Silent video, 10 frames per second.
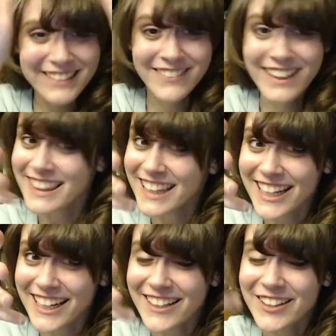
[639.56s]
right
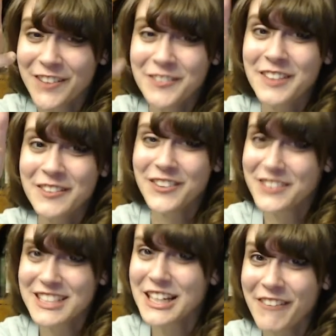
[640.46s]
there, Nobume
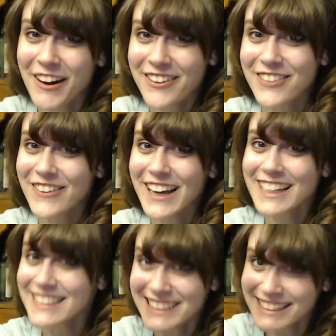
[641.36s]
pushing him out of the way,
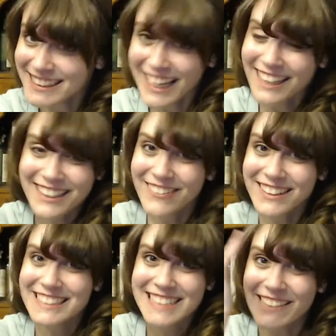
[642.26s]
is exactly
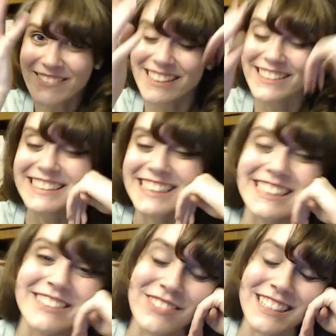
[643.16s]
what Isamuro
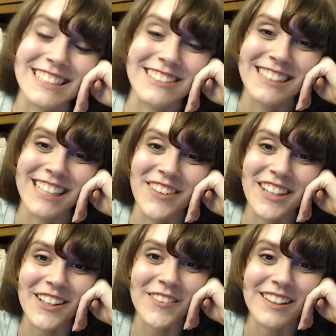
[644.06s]
did. Please don't tell me
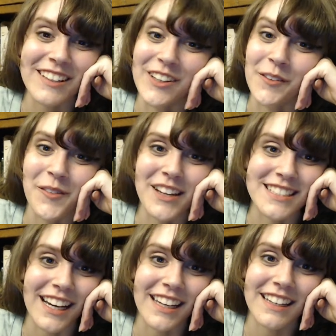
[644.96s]
that Nobume is
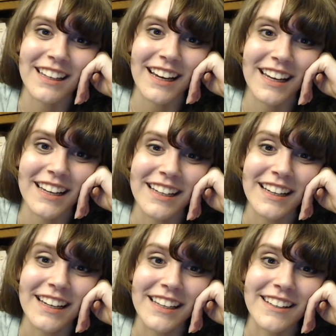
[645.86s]
not gonna die.
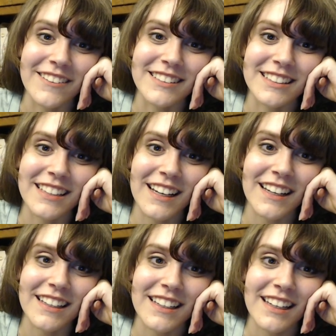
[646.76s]
No, she's
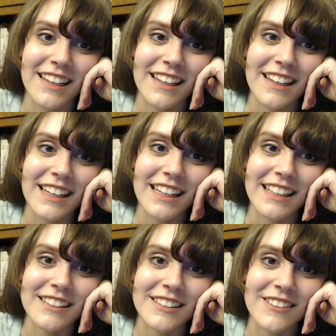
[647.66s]
not.
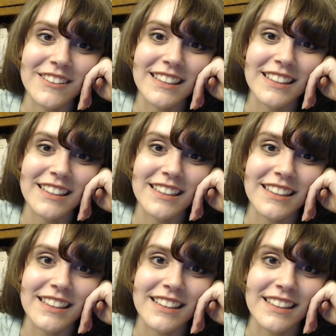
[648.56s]

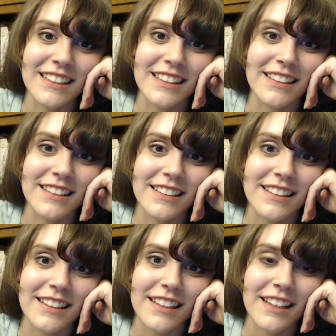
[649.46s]
Gintoki is